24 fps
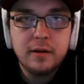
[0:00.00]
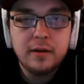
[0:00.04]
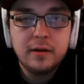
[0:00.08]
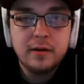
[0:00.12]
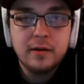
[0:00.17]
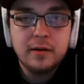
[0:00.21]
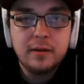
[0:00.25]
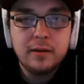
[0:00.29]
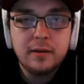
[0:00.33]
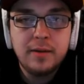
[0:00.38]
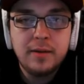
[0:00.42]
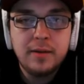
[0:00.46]

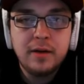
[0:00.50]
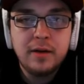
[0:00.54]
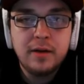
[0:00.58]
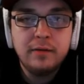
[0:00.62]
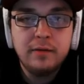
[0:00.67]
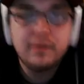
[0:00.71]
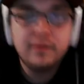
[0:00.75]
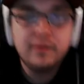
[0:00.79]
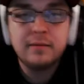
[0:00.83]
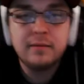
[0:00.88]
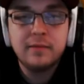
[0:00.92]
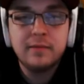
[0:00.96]
bit of
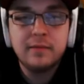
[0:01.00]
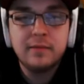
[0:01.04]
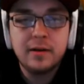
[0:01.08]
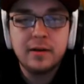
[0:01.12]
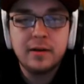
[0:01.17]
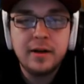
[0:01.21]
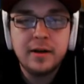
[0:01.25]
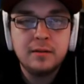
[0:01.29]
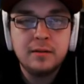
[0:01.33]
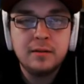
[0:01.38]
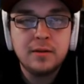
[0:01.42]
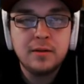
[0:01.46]

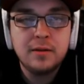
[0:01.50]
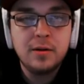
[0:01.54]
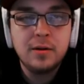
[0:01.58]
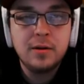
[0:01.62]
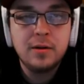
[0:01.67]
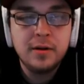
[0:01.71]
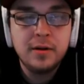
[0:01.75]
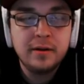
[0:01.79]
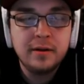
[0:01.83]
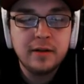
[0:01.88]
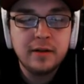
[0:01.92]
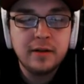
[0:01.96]
item
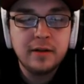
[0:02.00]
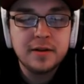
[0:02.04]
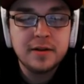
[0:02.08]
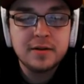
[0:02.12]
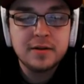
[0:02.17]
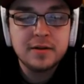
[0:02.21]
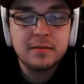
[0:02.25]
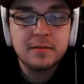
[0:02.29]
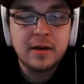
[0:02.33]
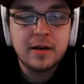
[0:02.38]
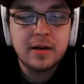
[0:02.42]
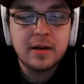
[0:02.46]
clothing that's
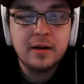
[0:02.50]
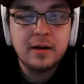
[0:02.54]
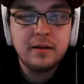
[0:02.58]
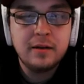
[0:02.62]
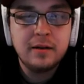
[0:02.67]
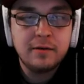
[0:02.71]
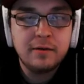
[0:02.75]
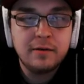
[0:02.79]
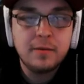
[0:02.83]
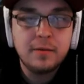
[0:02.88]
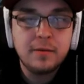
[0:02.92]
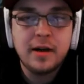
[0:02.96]
kind of
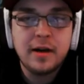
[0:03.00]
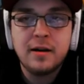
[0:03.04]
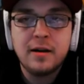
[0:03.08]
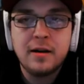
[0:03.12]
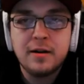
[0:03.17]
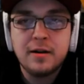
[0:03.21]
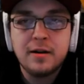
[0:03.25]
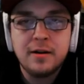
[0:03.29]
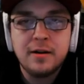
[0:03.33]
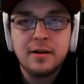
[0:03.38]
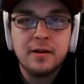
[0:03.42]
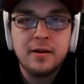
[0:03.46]
for my
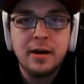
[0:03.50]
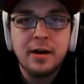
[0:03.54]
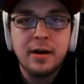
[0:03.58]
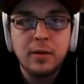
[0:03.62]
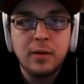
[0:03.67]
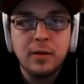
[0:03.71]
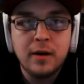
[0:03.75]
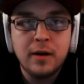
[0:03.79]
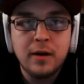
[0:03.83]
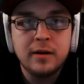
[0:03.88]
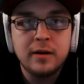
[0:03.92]
character, and I wear it.